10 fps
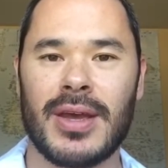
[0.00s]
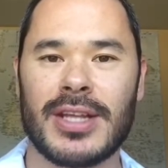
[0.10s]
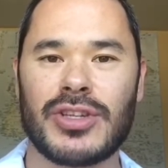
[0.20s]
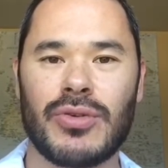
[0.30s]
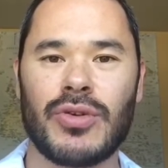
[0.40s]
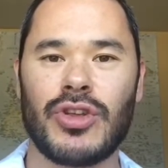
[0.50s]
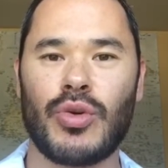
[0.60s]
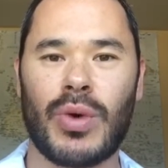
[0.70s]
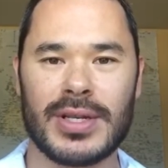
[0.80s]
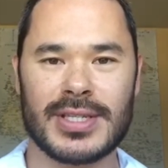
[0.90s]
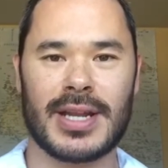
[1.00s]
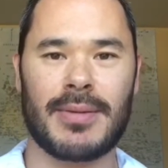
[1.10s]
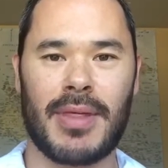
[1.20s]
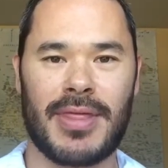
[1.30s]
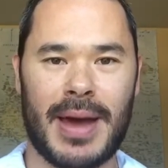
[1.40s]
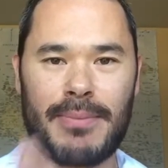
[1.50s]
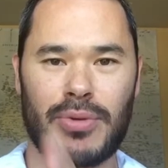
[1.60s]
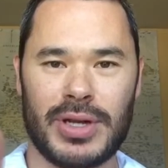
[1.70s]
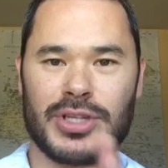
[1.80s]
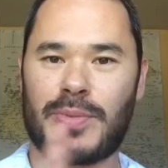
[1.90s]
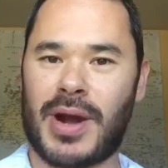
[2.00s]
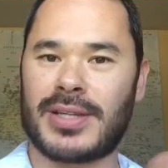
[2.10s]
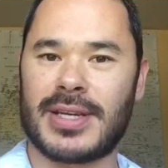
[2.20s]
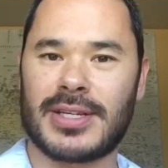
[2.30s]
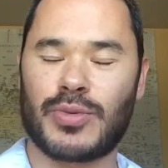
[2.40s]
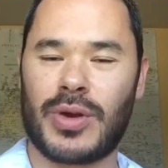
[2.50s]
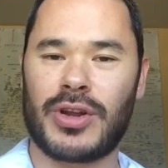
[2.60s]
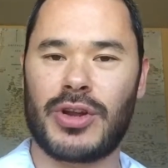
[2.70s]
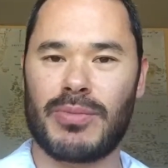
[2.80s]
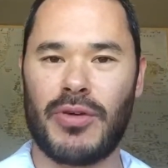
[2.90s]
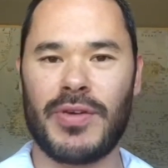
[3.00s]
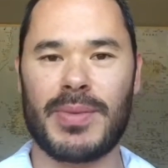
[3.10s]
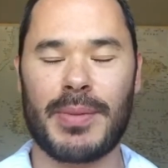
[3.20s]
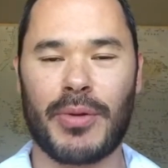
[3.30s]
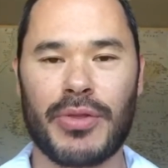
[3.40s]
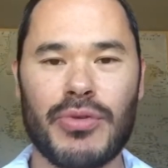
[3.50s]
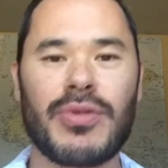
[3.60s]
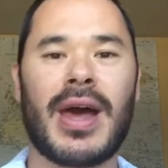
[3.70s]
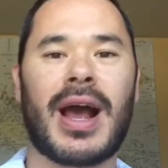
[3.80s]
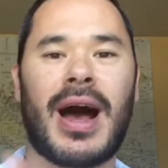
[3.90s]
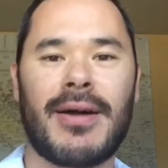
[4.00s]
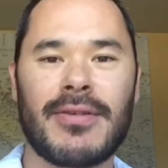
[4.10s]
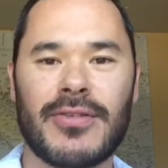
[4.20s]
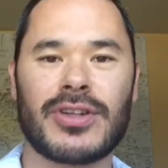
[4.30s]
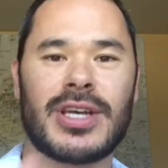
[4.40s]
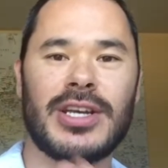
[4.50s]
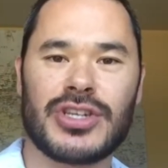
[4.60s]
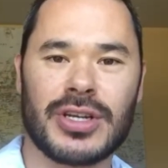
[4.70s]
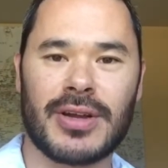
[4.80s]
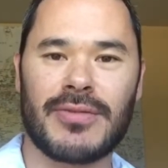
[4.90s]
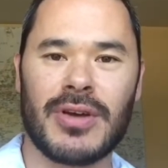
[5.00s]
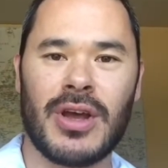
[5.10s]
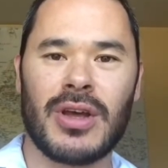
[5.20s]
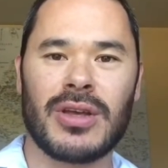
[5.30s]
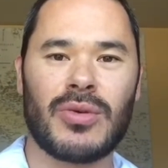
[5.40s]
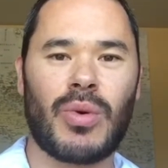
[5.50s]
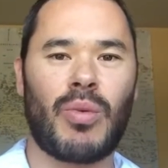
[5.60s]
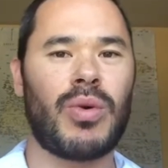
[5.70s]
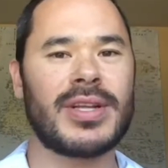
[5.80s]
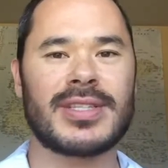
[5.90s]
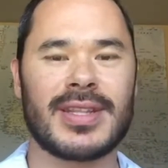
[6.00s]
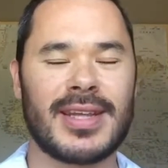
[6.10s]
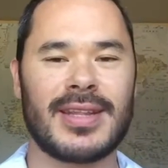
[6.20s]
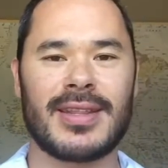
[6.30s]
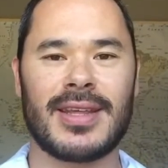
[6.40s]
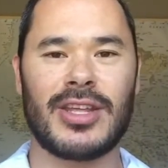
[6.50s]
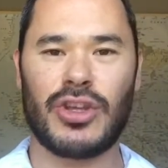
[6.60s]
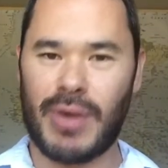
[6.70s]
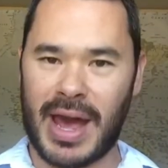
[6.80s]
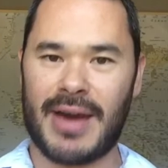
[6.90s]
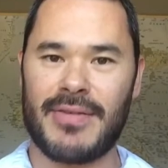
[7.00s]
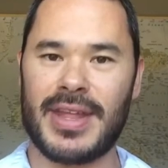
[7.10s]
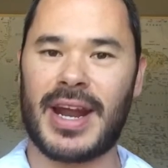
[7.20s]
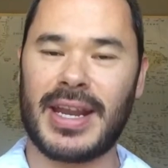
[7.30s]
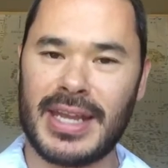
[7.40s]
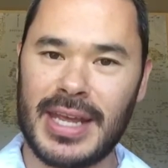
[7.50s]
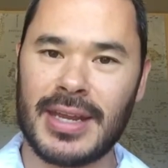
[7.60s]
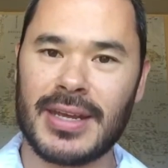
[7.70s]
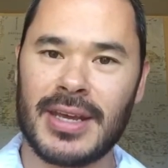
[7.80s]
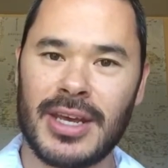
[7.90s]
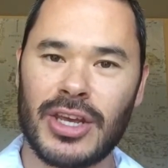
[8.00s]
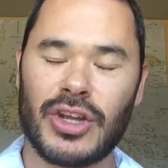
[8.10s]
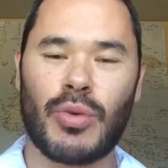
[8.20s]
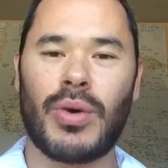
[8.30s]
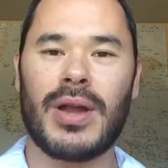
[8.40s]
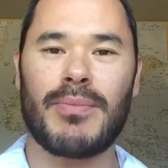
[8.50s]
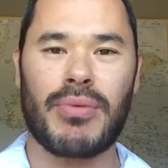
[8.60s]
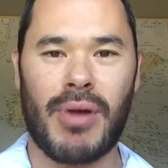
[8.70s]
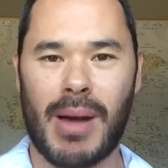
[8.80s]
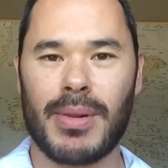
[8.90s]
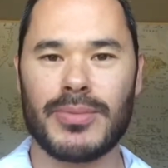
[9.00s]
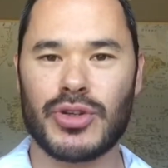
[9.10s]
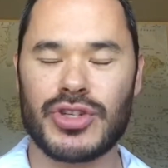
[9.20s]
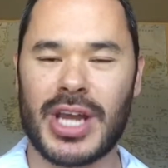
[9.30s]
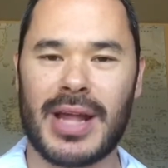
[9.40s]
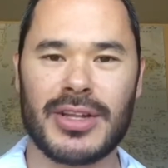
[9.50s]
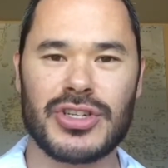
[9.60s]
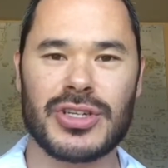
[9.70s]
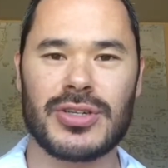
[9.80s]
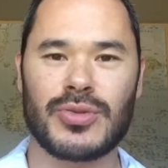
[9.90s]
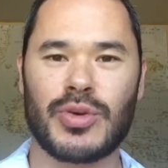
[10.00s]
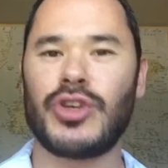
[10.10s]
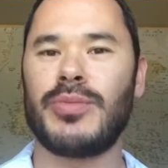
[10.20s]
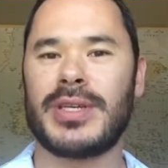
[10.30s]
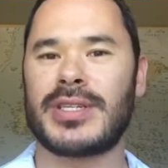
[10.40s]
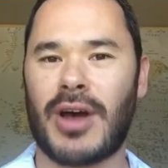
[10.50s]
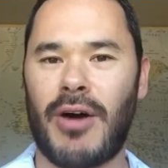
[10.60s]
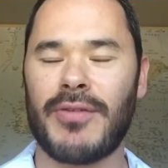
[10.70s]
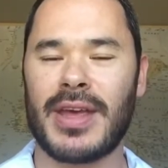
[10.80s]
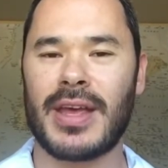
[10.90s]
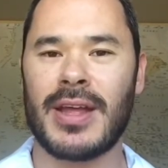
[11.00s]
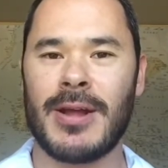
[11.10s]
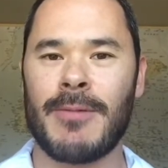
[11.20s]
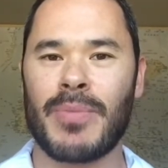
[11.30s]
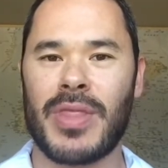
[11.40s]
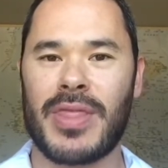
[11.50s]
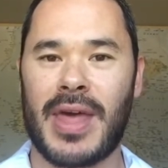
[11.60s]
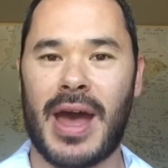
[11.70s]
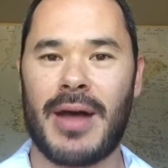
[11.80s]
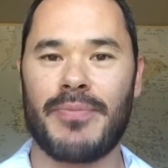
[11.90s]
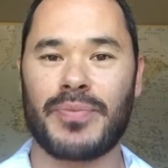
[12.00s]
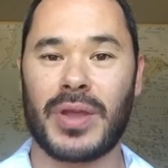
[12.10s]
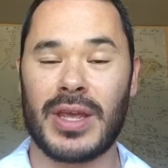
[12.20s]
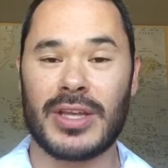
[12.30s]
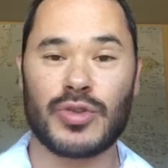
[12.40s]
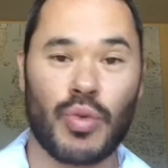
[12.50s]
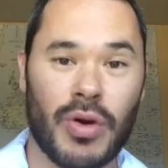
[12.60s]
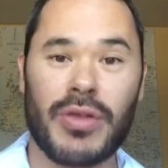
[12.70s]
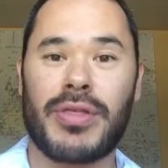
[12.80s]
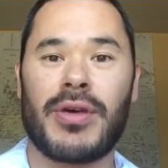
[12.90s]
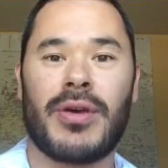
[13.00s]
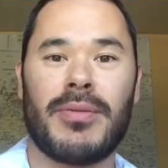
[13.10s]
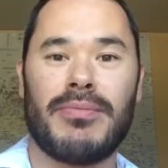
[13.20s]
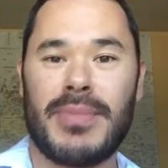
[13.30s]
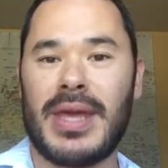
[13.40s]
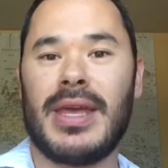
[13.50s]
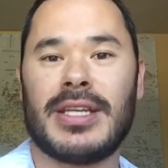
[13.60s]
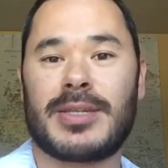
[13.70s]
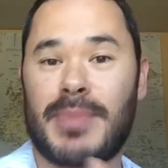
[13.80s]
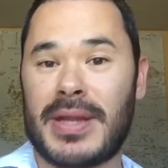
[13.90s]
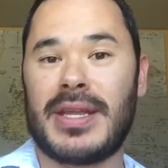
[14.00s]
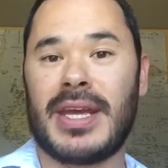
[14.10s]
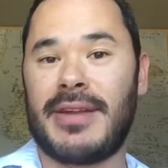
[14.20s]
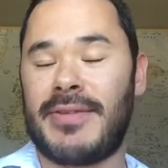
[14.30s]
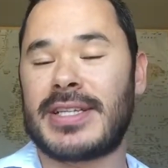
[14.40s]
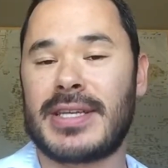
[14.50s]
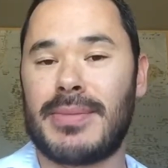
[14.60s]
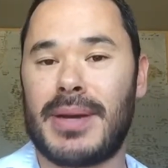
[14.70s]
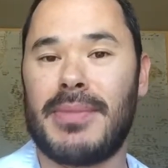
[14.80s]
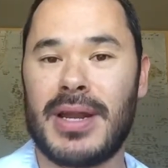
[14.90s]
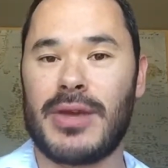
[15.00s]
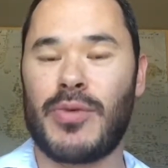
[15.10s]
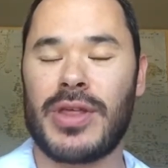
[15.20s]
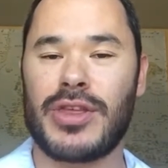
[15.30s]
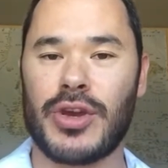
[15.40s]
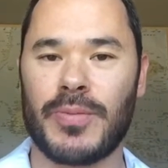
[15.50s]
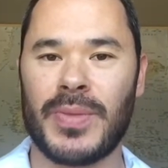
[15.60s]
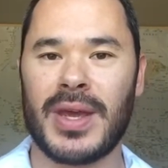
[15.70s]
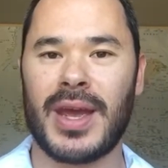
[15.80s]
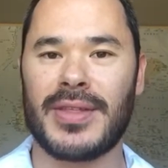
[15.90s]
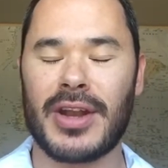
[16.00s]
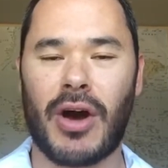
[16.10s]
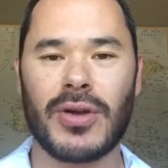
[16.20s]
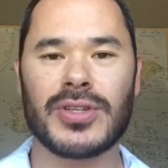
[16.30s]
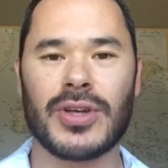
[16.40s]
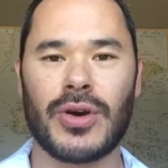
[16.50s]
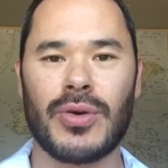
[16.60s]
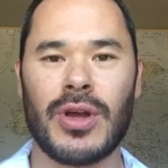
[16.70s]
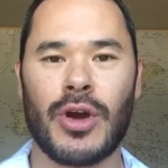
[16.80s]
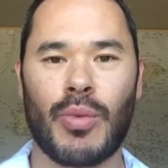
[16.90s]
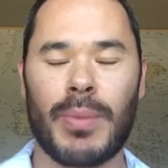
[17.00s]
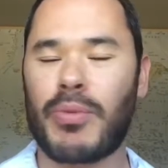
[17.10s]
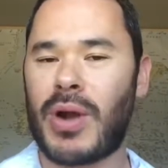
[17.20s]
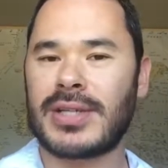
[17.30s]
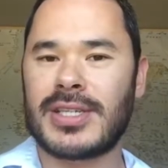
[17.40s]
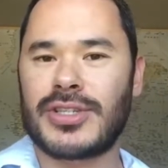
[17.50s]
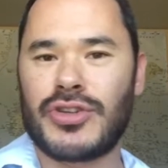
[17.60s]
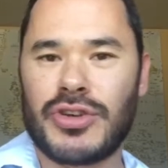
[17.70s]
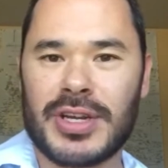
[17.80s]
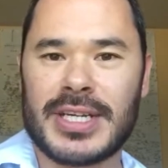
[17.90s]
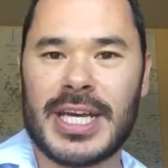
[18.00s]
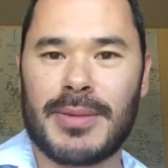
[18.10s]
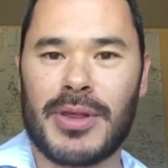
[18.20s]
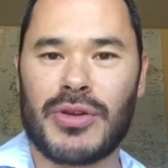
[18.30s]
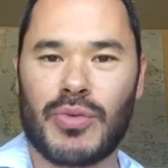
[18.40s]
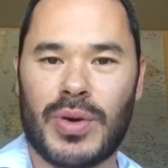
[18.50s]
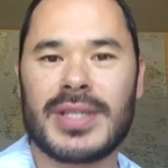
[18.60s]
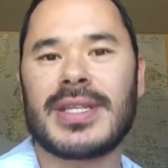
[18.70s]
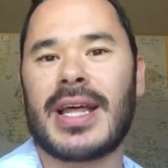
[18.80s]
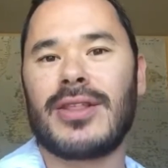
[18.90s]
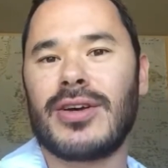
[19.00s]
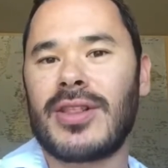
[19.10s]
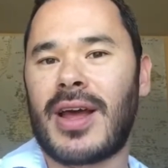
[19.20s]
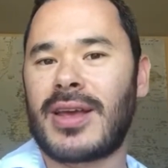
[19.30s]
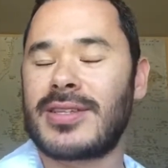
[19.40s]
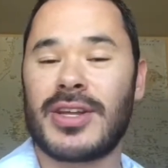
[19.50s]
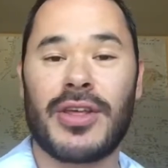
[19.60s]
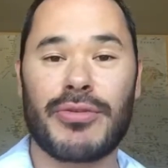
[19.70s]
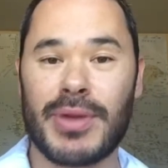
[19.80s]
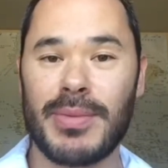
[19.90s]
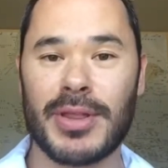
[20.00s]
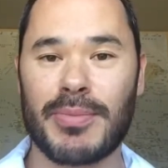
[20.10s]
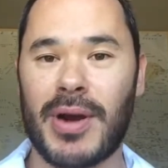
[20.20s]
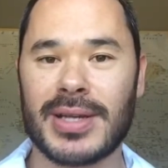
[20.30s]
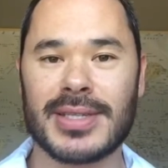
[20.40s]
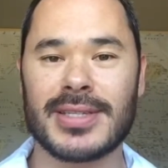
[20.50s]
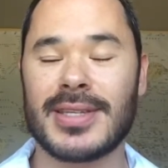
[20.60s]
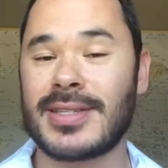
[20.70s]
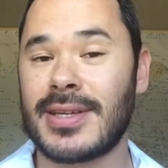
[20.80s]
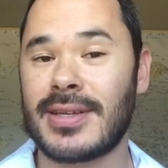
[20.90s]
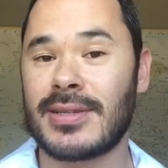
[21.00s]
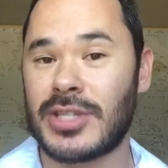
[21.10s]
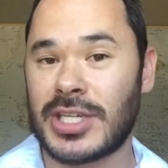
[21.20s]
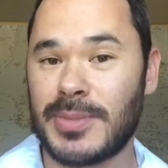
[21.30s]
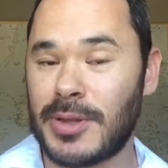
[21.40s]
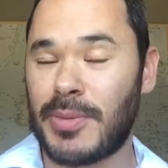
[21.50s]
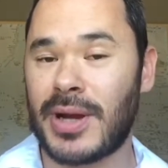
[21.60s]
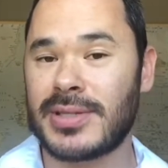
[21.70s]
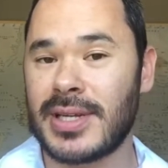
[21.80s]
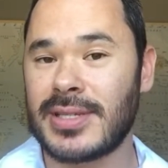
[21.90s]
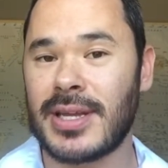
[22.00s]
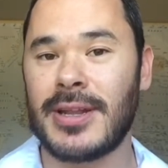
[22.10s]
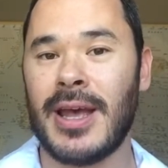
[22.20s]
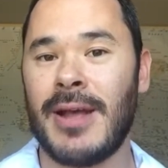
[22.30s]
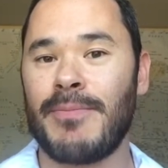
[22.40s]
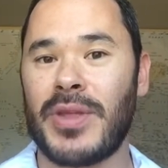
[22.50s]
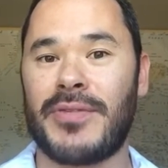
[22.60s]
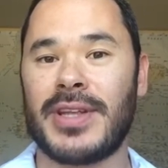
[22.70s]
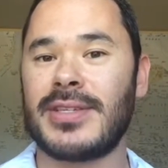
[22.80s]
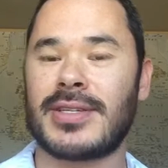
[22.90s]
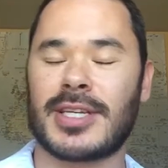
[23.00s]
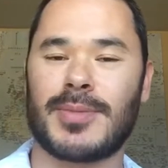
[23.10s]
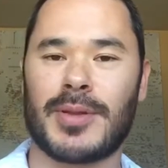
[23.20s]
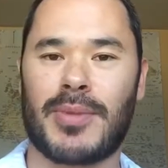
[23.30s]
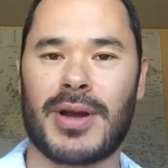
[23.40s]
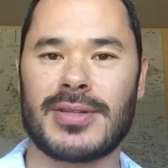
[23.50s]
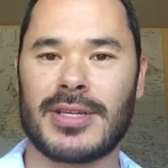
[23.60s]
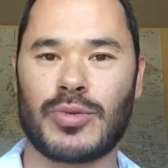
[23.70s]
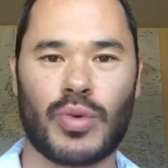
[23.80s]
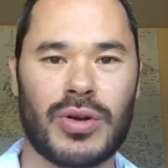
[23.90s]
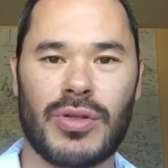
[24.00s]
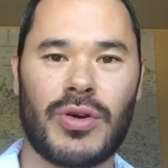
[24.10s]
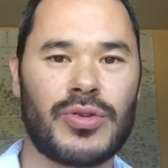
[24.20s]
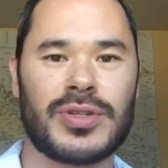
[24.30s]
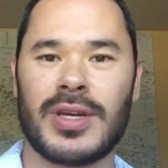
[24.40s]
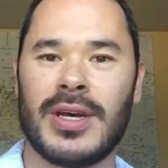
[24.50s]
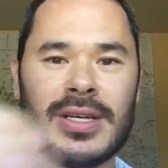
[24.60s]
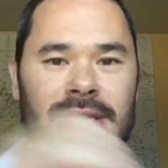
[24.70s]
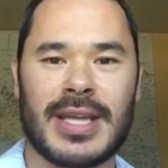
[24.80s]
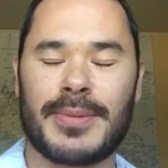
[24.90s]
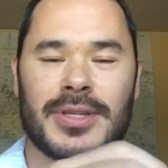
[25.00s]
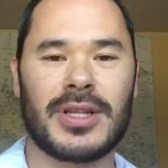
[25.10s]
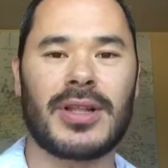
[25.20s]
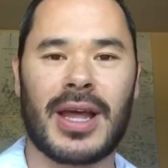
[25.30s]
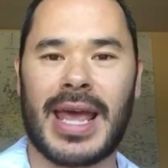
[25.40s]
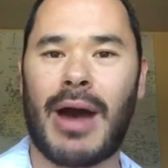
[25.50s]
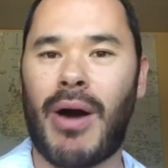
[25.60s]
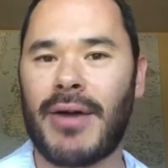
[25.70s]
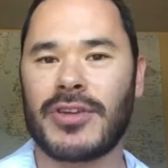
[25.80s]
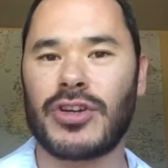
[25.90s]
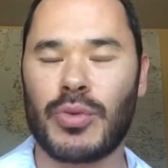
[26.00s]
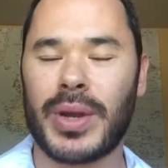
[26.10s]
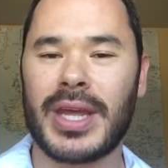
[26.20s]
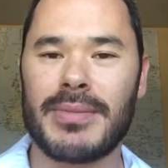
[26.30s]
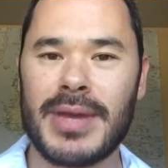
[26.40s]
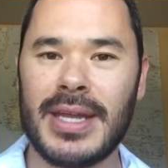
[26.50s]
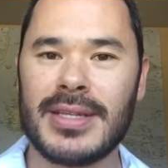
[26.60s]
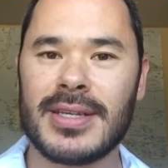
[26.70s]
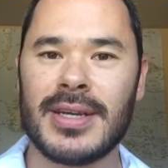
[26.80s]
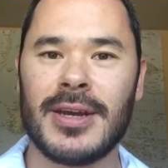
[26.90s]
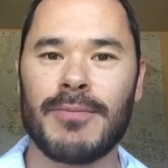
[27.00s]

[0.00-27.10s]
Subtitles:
And so you want to set up that bridge process where you're moving people through that conversation of, well, what is it that you have that I need? What problems or challenges will you be solving that is worth me spending and investing my money with you? And then also, what process are you going to take me through? What does that look like? Is it a 3-month process? Is it a 6-month process? And if it is a 6-month process, what are those steps look like? How often are we going to meet?